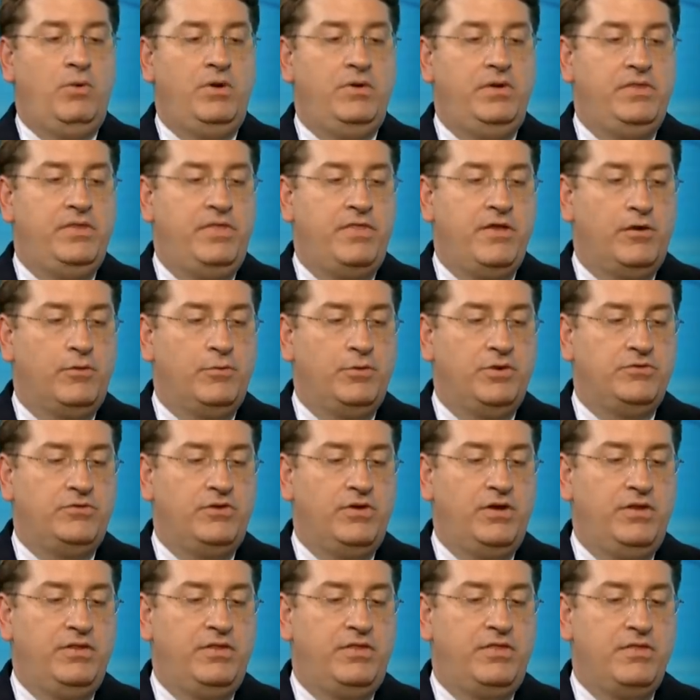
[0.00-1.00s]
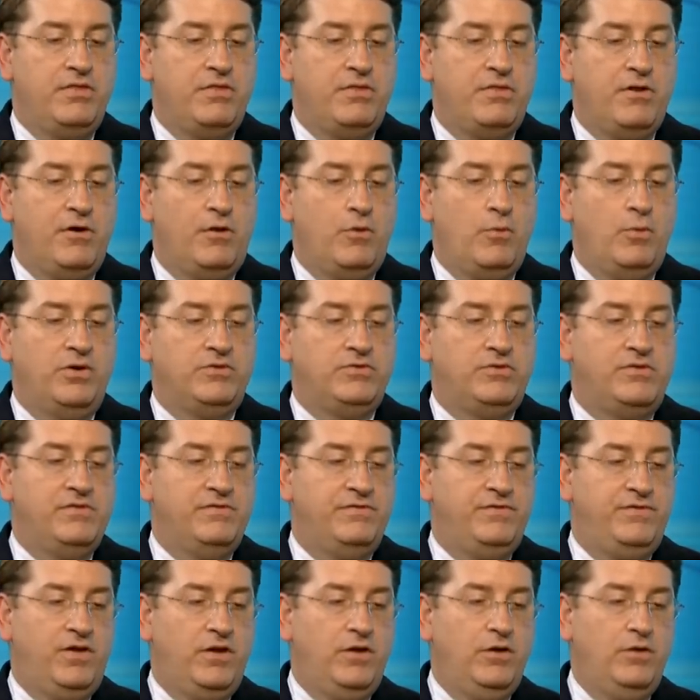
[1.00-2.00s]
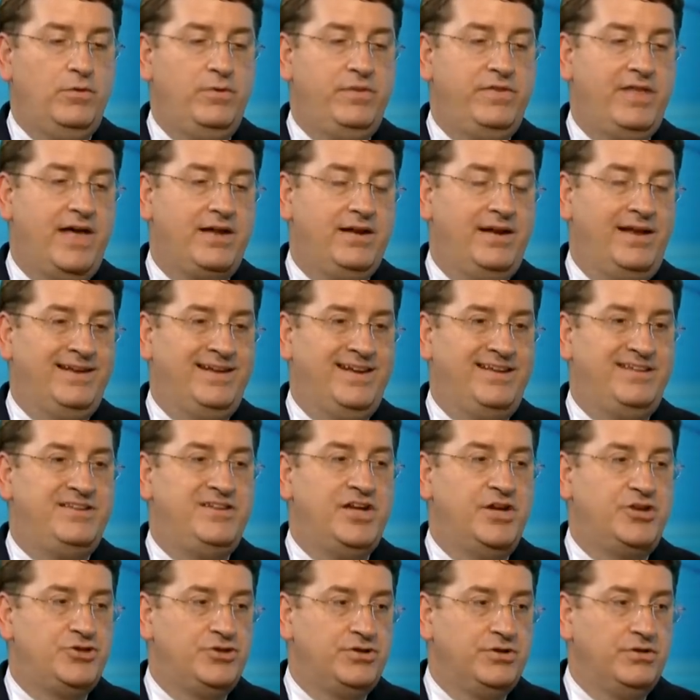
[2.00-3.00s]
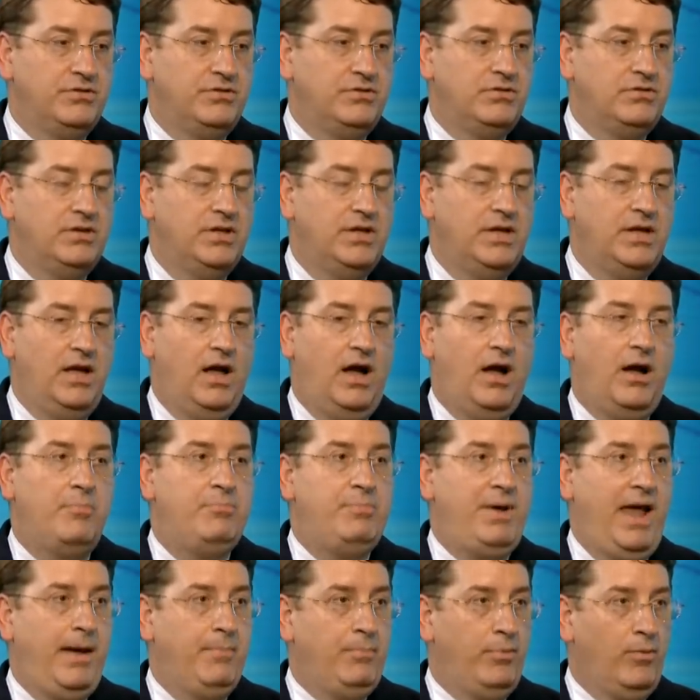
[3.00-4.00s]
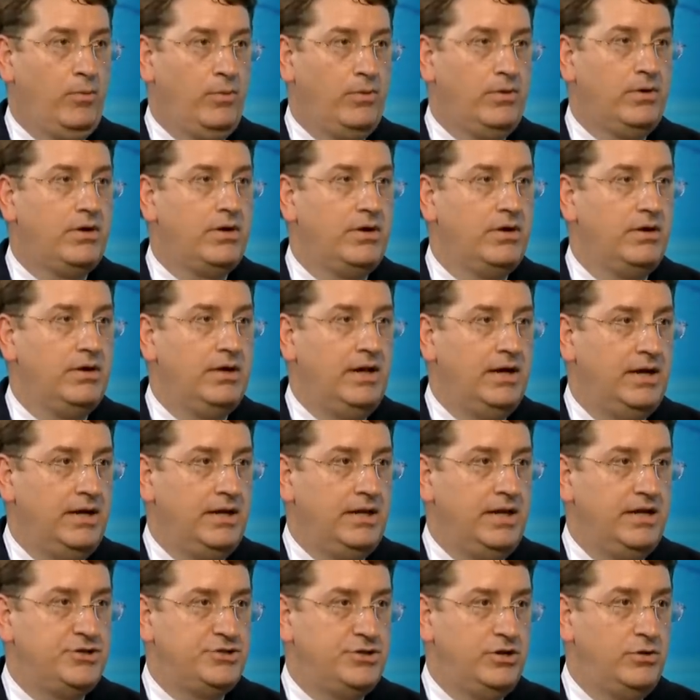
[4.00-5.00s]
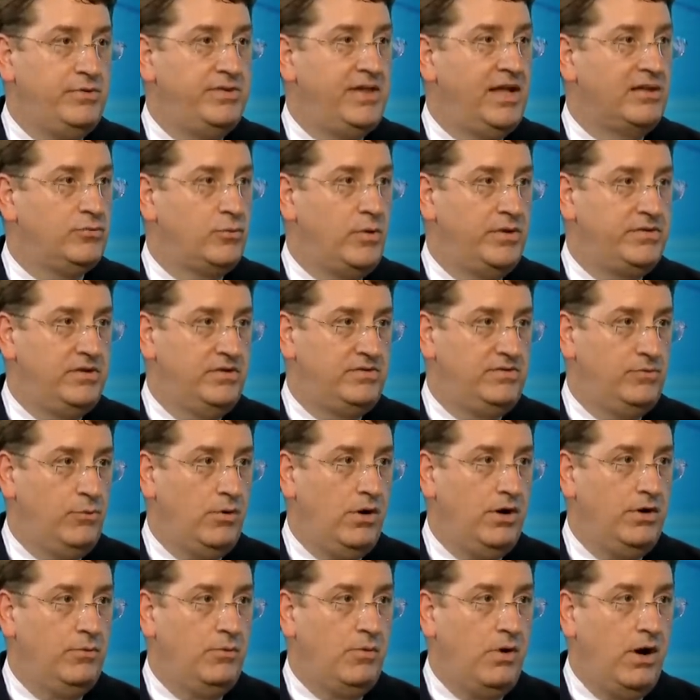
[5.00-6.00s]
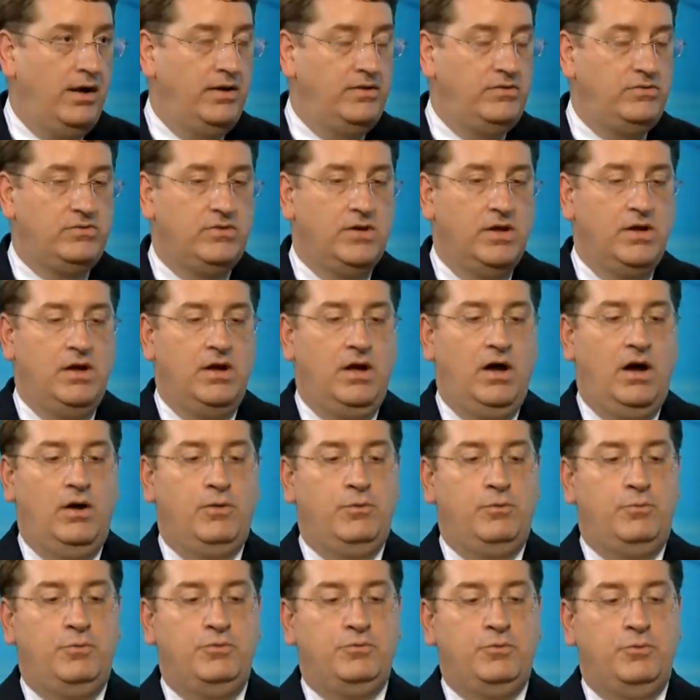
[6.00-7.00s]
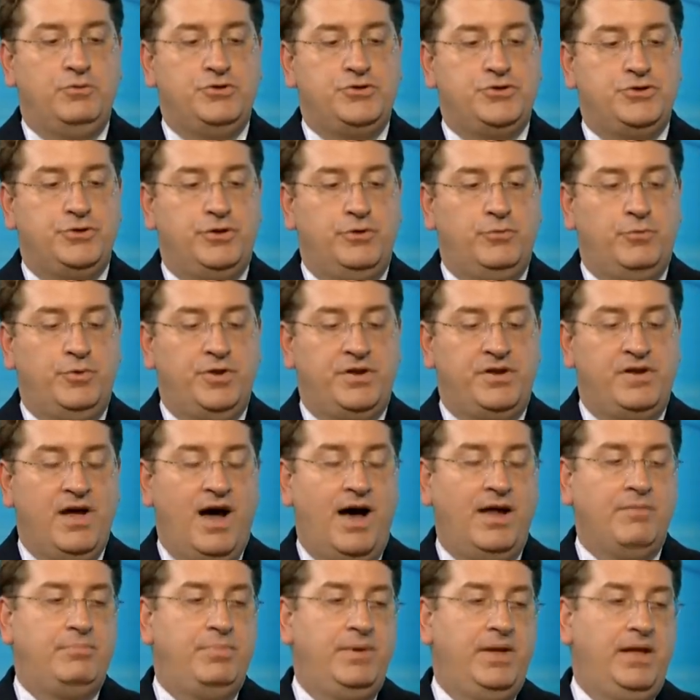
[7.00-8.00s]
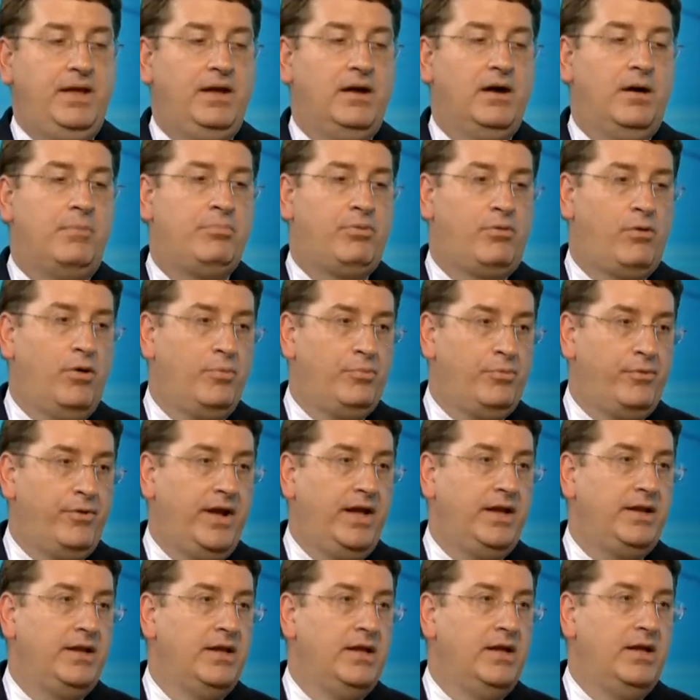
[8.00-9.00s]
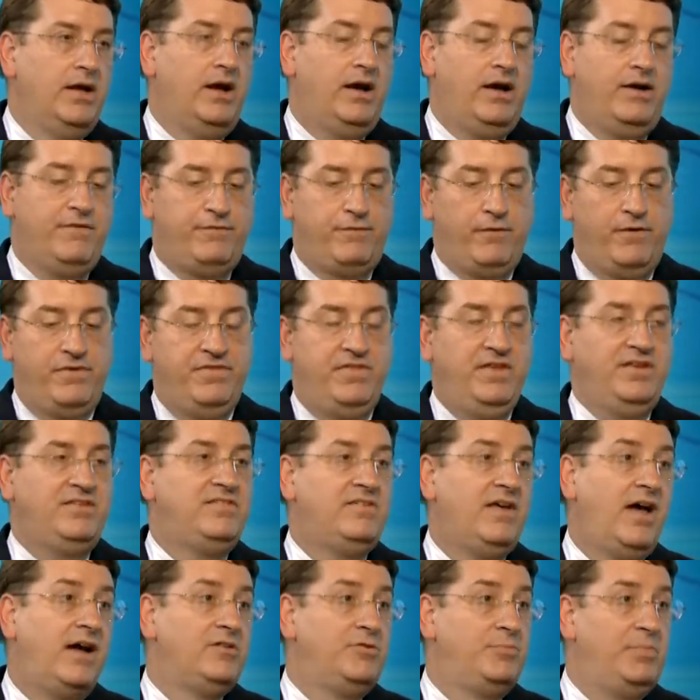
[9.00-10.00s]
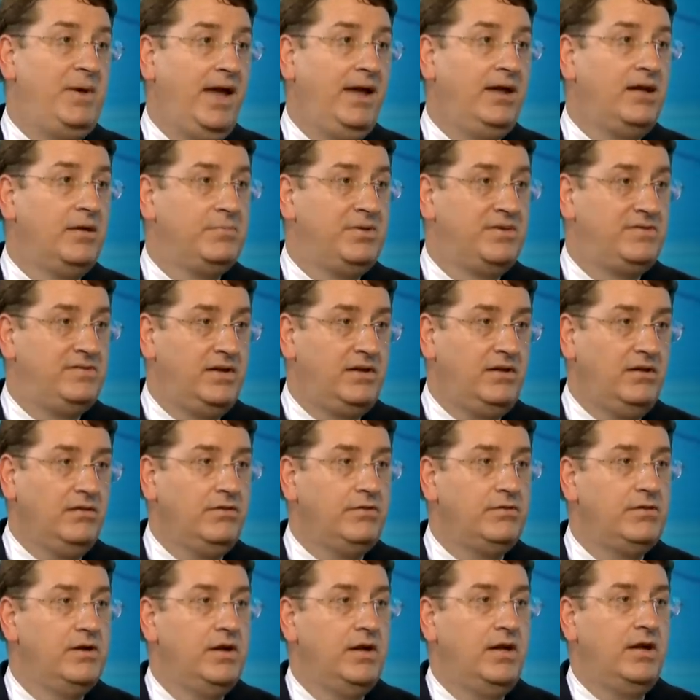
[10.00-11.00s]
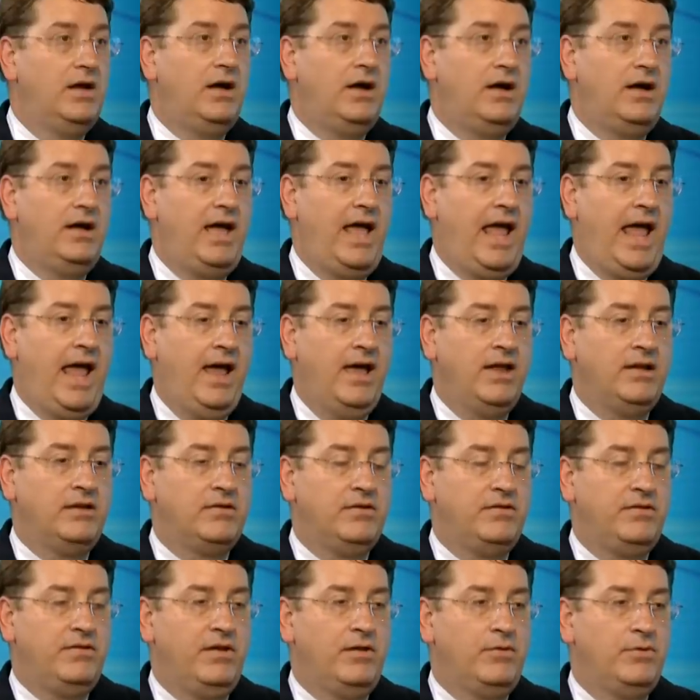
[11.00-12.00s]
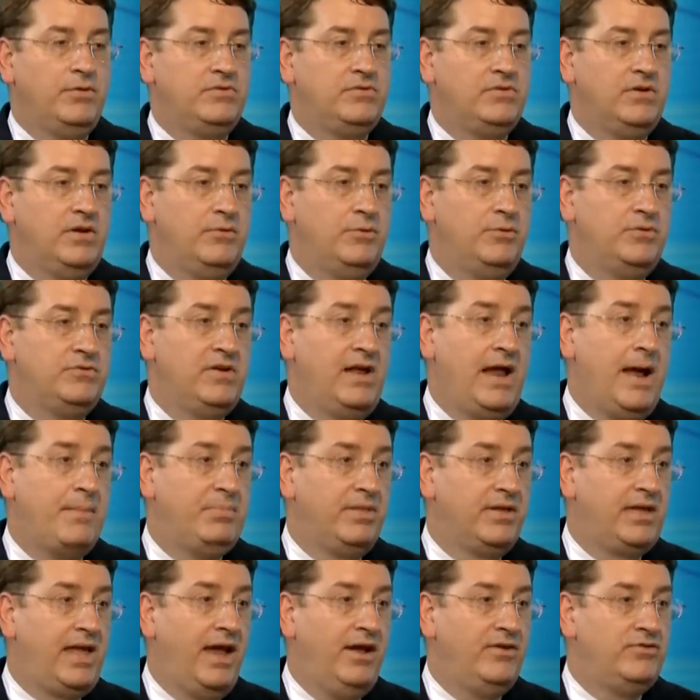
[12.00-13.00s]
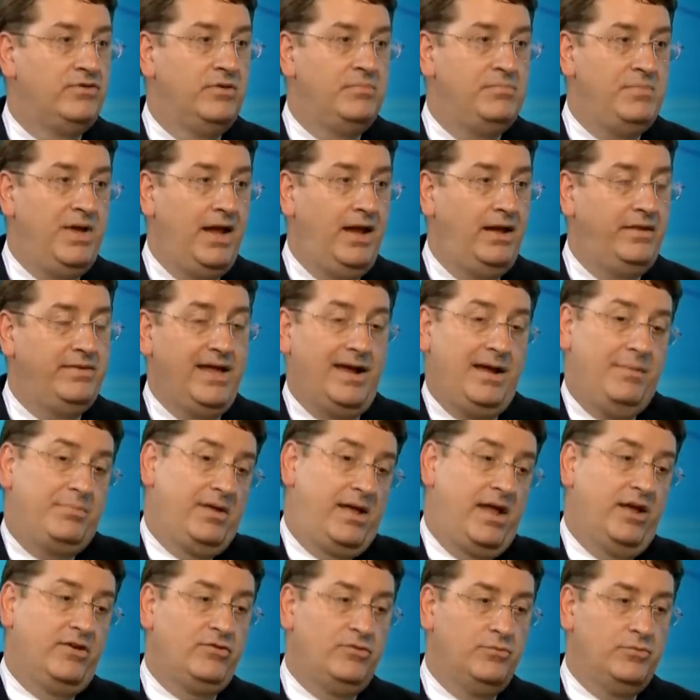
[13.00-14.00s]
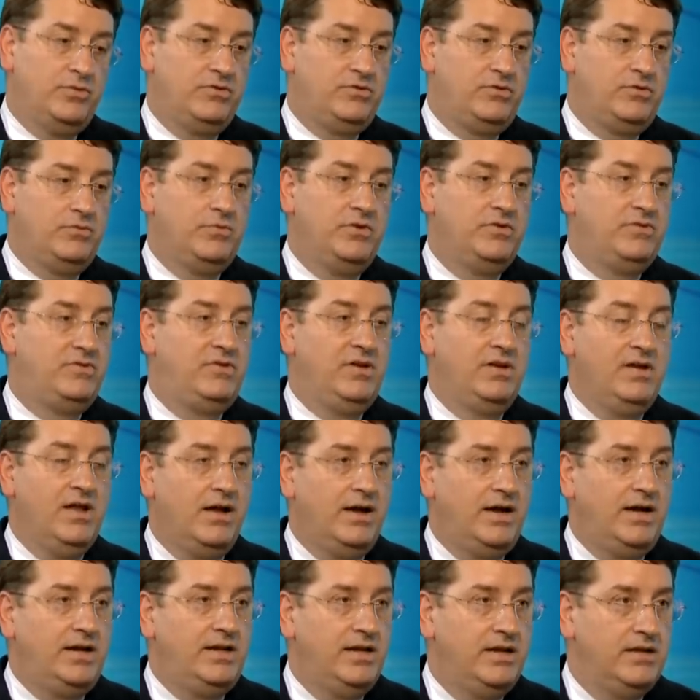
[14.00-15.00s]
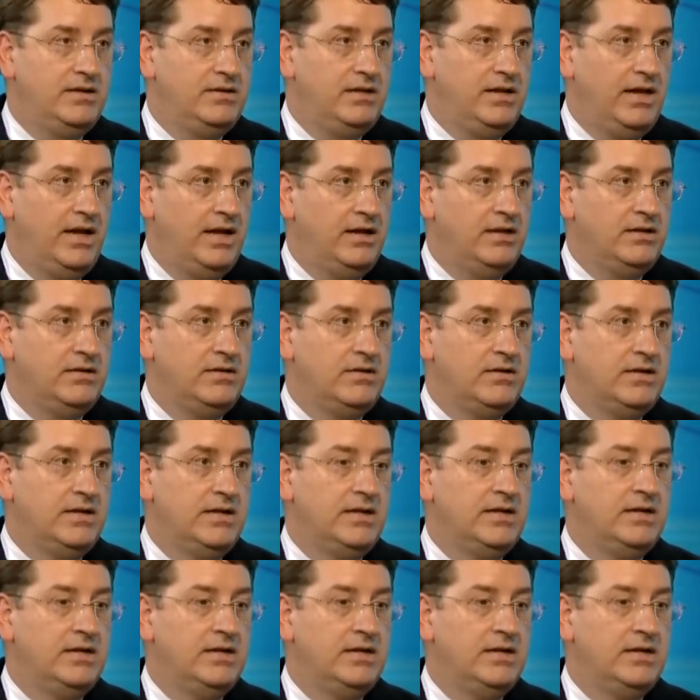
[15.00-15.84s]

there was the view that an additional paperwork issue, and that's what this was, would not be appropriate for this size bank in particular. And it was an application made. That application was denied, and